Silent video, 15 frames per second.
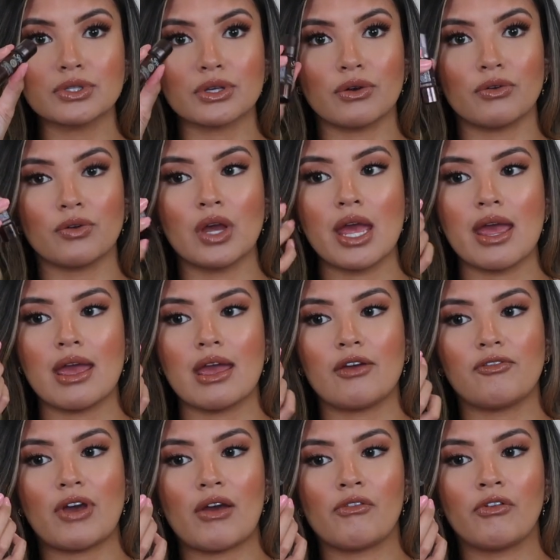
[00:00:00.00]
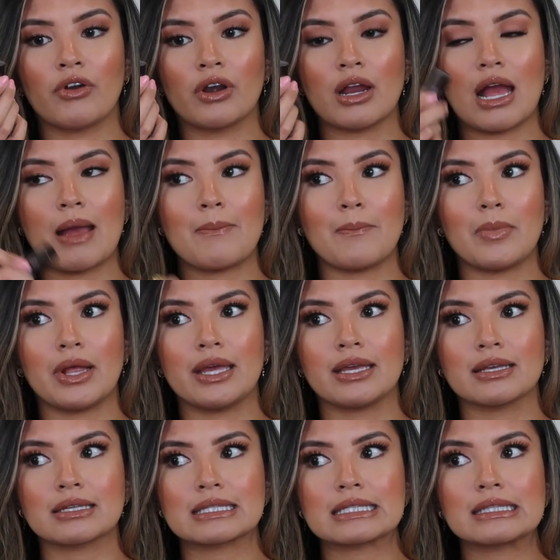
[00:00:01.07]
So if ever I'm
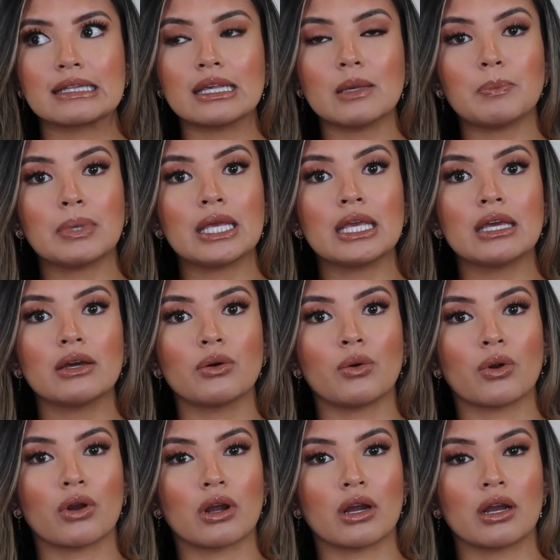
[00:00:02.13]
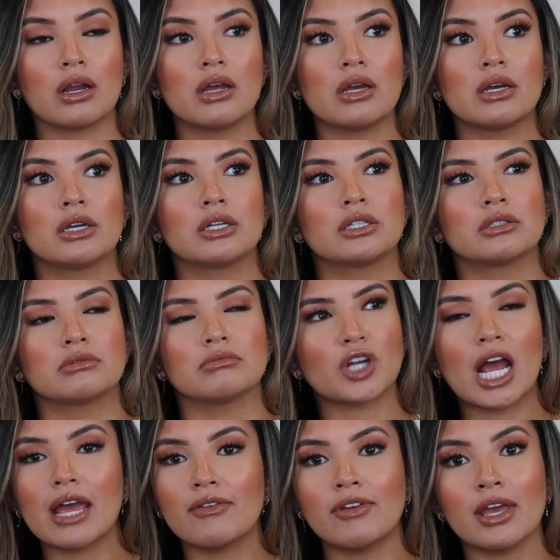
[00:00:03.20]
like sleepy or
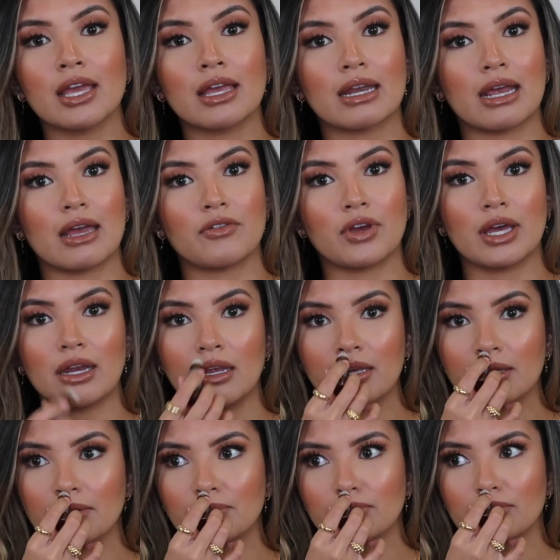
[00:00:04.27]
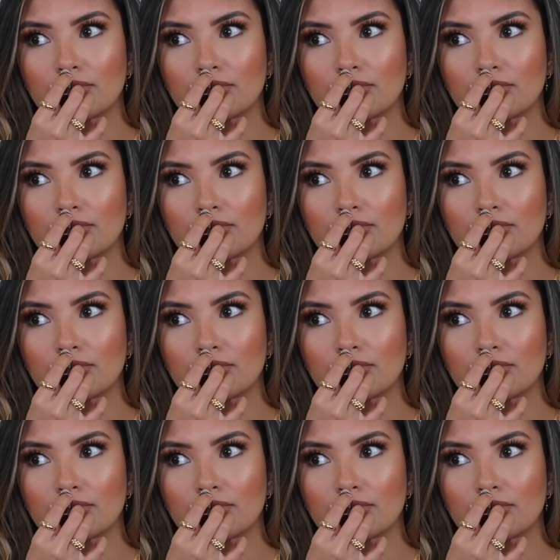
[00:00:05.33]
driving and I have a headache,